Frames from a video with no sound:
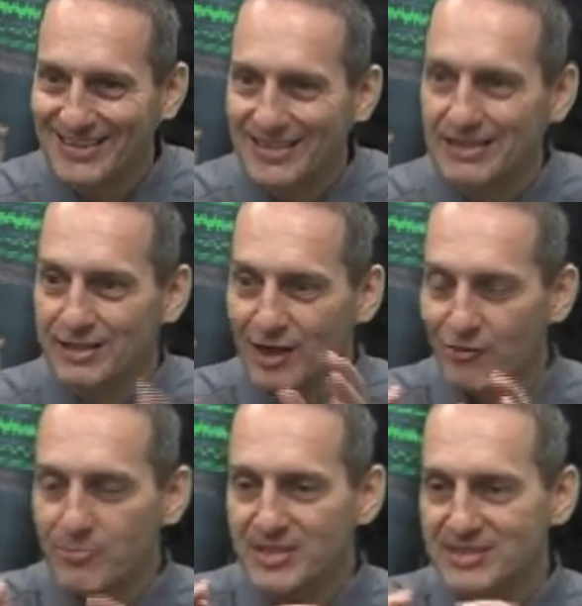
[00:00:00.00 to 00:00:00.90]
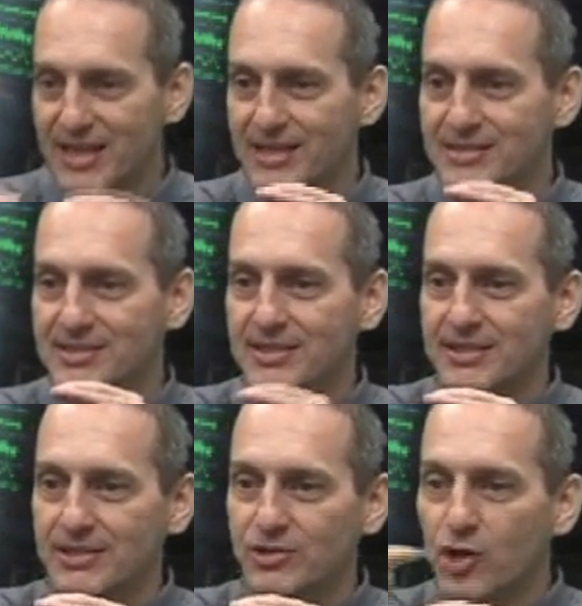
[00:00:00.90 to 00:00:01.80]
The government says
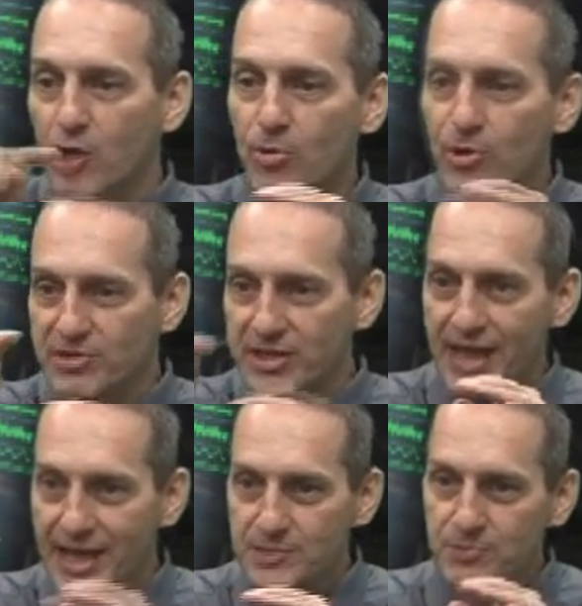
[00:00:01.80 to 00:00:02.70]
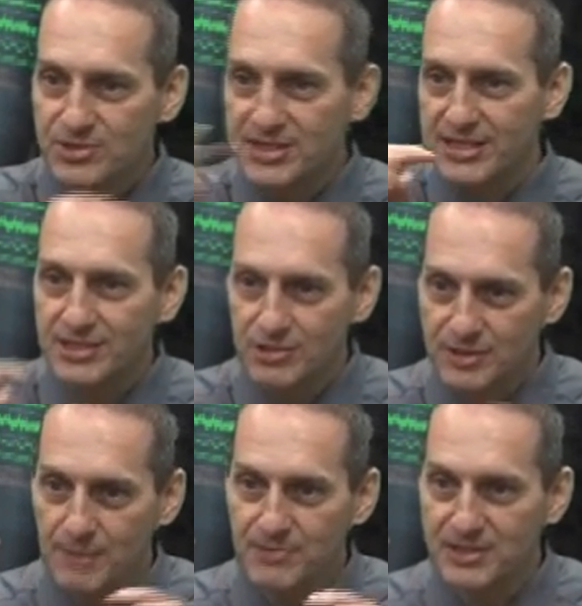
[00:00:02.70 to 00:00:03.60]
no more than X percentage of
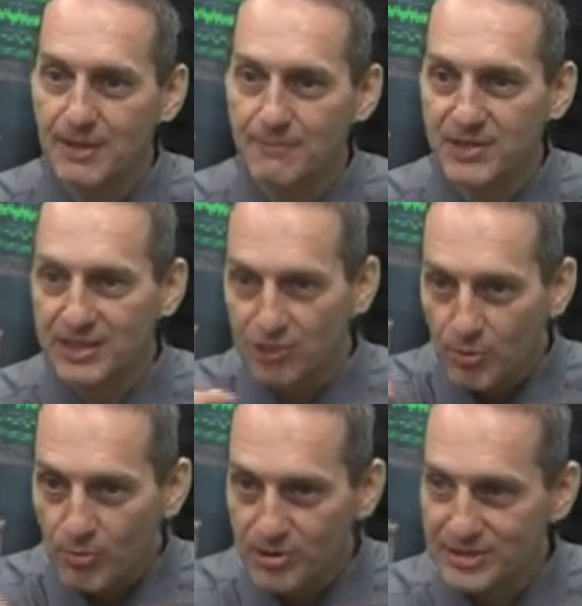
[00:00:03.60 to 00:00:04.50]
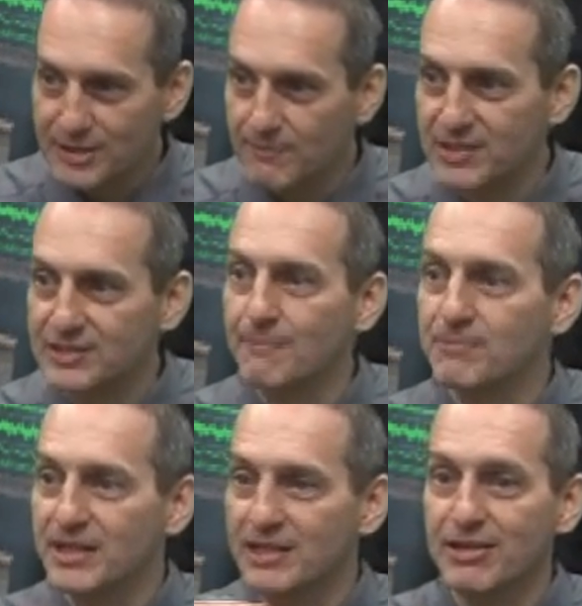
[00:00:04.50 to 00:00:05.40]
something something and no more than something
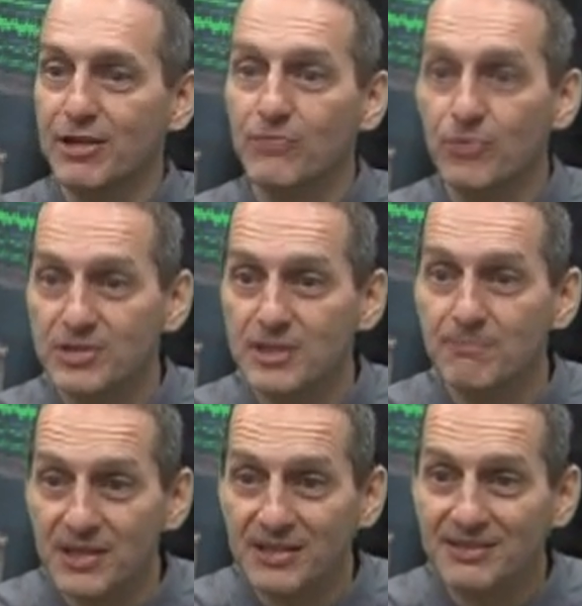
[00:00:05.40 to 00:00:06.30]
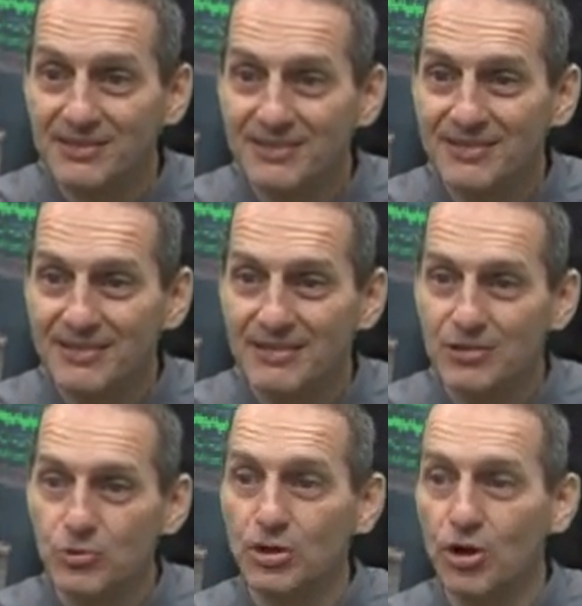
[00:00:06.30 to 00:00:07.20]
something and therefore something.
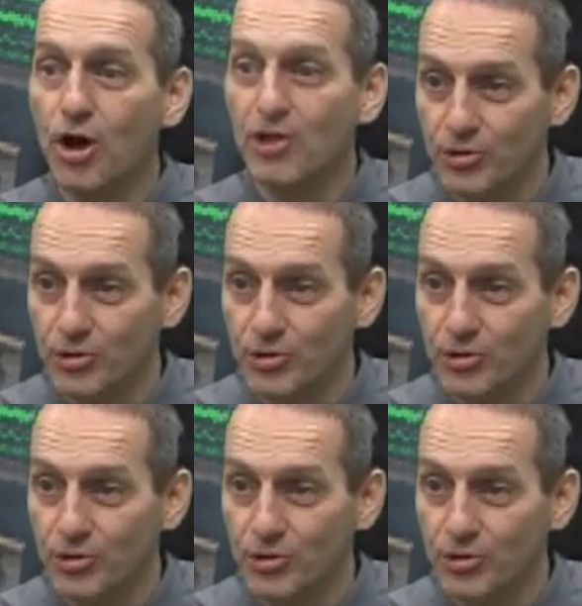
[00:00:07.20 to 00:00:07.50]
You can call it